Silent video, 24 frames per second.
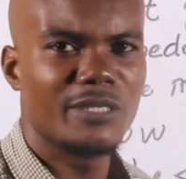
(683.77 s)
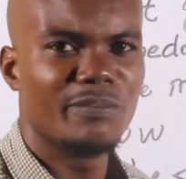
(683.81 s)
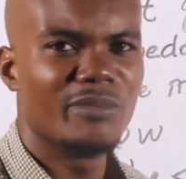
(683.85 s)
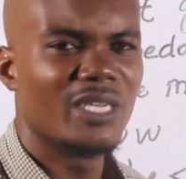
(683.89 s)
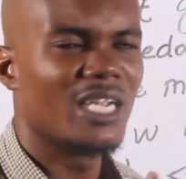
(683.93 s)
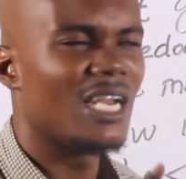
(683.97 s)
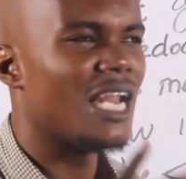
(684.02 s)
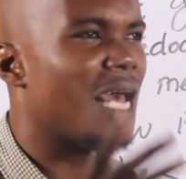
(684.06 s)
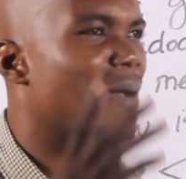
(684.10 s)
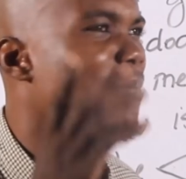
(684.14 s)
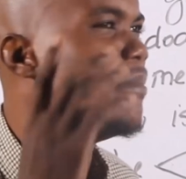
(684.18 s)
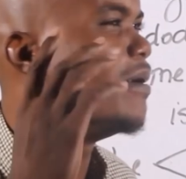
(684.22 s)
dim
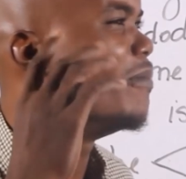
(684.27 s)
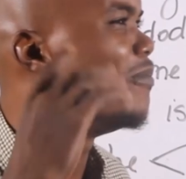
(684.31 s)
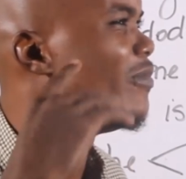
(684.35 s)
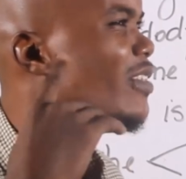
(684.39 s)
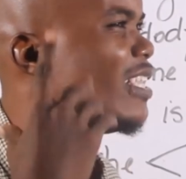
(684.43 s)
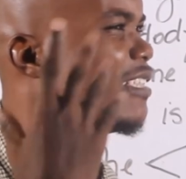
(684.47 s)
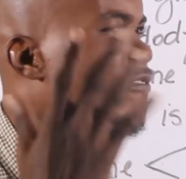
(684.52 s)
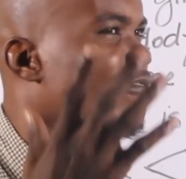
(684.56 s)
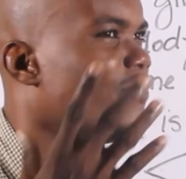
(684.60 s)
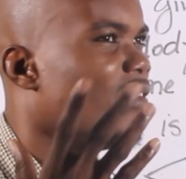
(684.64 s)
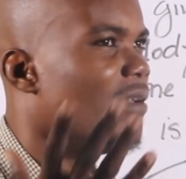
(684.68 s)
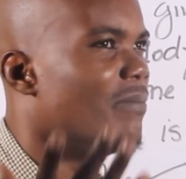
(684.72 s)
nan la bam
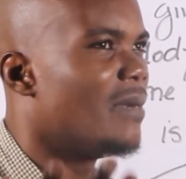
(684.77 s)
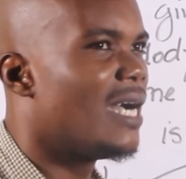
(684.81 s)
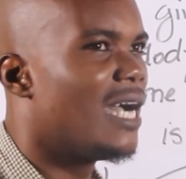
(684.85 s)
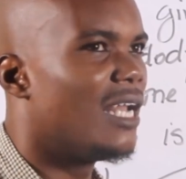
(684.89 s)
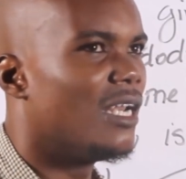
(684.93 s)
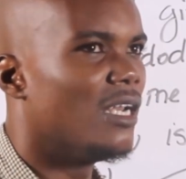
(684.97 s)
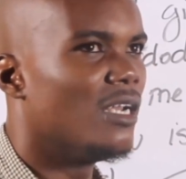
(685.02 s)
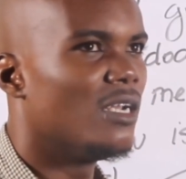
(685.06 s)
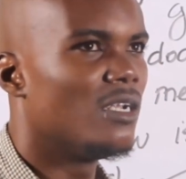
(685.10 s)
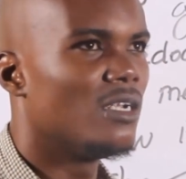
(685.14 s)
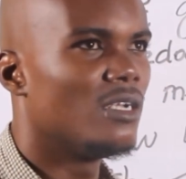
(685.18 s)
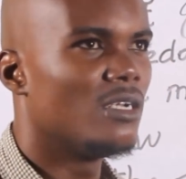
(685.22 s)
tête fait
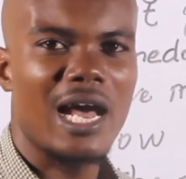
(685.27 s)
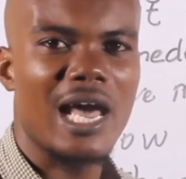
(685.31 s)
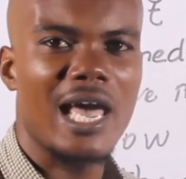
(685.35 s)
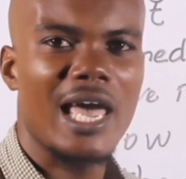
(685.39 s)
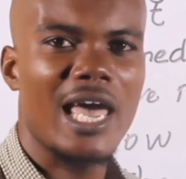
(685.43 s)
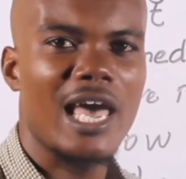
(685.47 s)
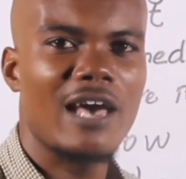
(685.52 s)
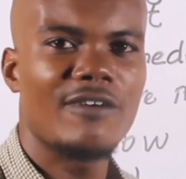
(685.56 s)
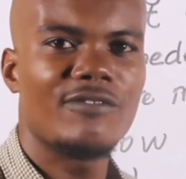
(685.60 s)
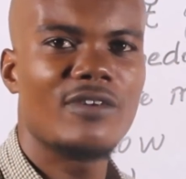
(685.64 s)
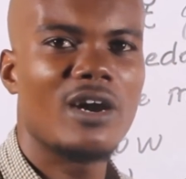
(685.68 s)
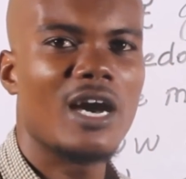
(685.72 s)
mal. I
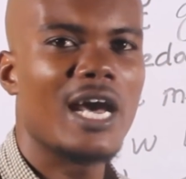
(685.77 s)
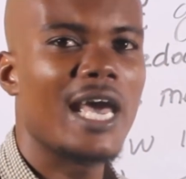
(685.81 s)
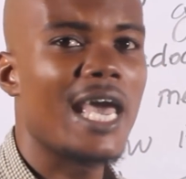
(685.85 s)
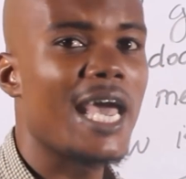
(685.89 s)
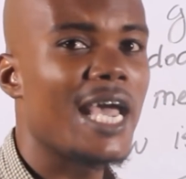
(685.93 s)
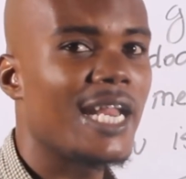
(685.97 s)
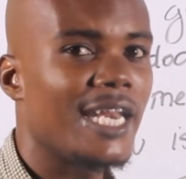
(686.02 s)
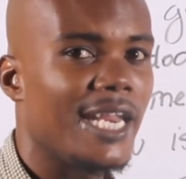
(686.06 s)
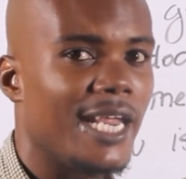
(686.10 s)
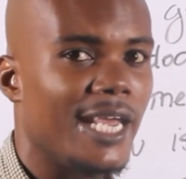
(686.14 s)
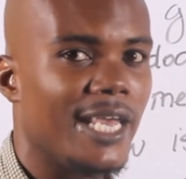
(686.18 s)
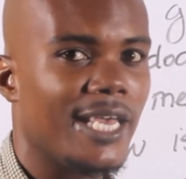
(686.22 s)
have a
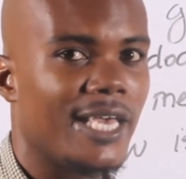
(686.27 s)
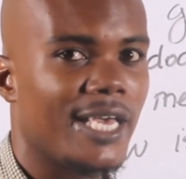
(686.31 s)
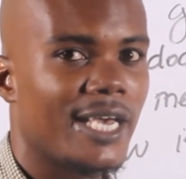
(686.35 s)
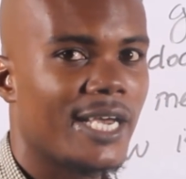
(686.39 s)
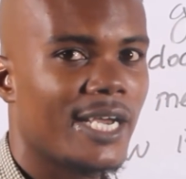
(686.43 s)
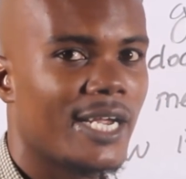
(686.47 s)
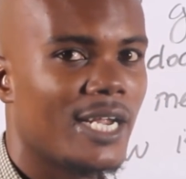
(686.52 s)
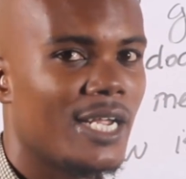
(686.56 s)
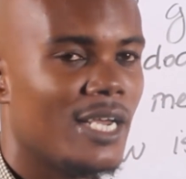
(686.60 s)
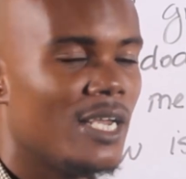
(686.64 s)
headache,